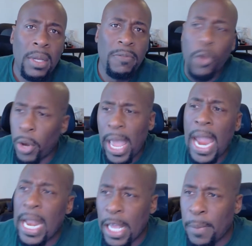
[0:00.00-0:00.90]
Florida
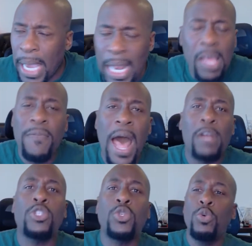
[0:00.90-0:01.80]
A&M, any of
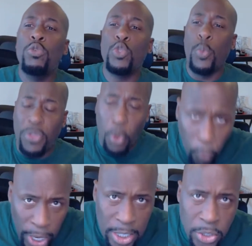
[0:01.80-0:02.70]
our schools with the
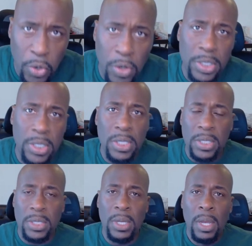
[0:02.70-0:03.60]

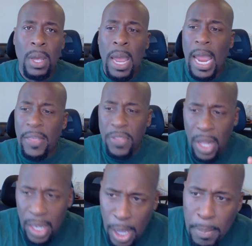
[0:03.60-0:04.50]
resources and the
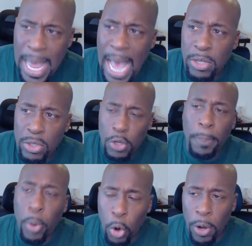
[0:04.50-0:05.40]
alumni to
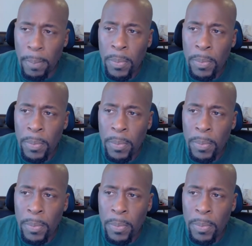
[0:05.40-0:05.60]
support